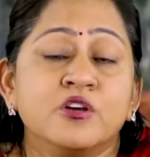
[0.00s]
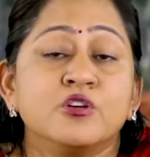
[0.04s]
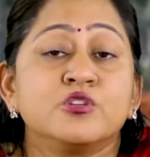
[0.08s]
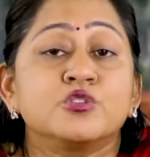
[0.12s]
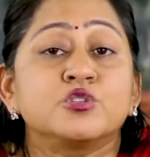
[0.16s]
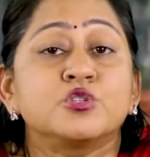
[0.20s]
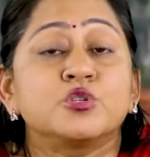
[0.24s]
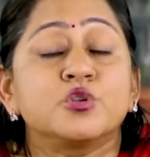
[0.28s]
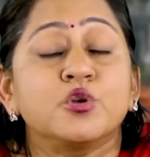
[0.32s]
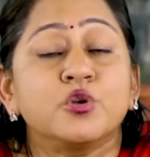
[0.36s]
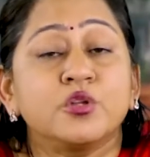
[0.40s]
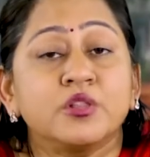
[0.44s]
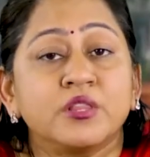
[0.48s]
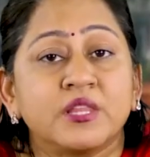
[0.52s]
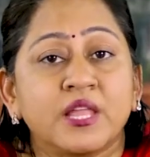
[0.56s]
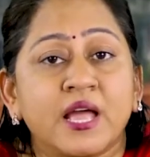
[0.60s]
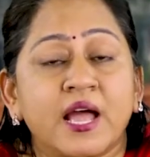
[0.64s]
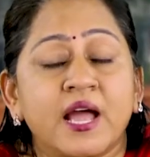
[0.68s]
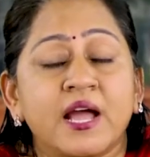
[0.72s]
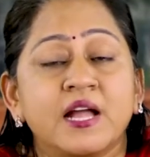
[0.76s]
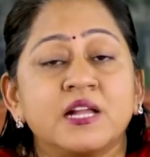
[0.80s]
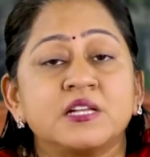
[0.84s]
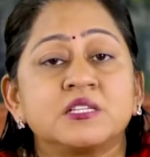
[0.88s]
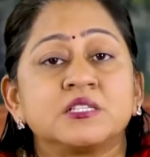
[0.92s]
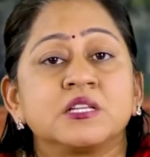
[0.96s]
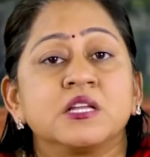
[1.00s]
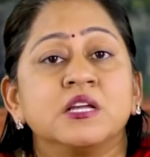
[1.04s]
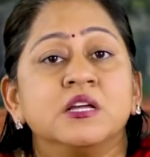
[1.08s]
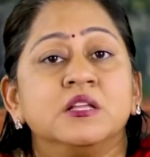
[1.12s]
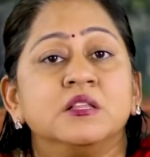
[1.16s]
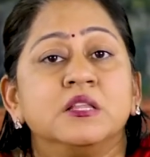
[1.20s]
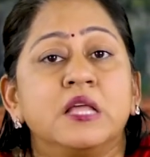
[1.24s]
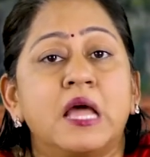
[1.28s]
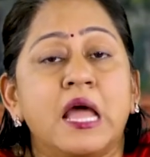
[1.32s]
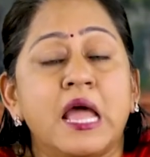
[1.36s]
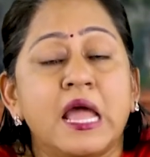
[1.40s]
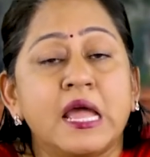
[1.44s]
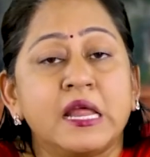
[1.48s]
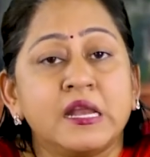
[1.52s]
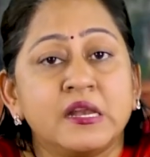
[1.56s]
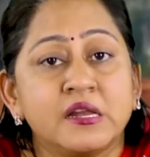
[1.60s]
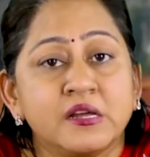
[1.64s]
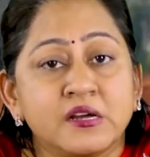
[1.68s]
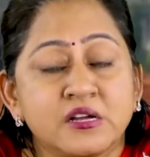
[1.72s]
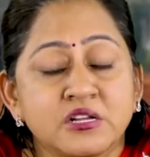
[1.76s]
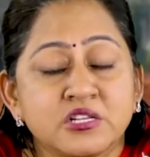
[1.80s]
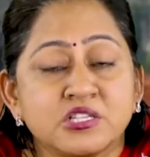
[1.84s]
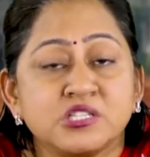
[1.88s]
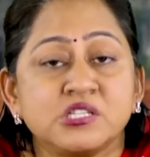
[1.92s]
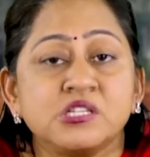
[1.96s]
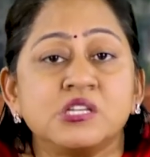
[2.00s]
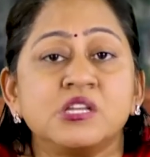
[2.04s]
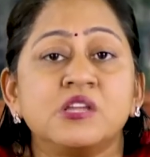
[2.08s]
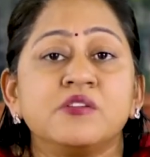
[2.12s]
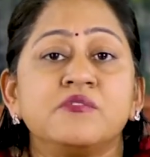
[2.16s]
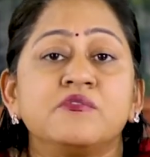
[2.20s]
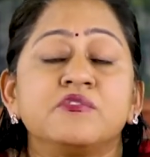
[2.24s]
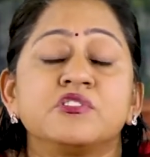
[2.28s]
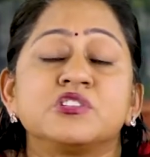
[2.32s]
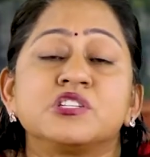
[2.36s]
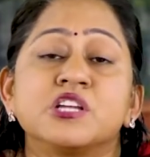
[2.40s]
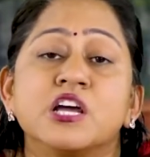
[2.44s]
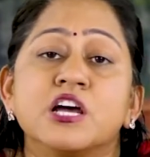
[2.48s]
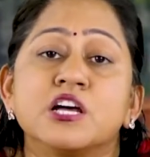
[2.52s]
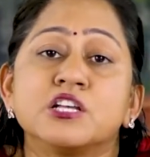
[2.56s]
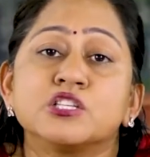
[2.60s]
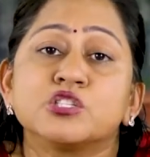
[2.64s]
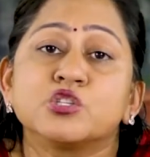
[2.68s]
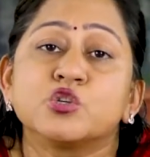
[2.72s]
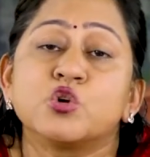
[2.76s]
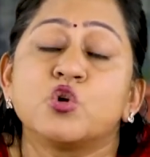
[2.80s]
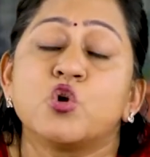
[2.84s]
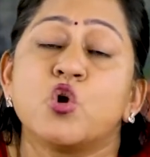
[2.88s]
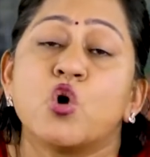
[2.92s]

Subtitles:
so that the energy which has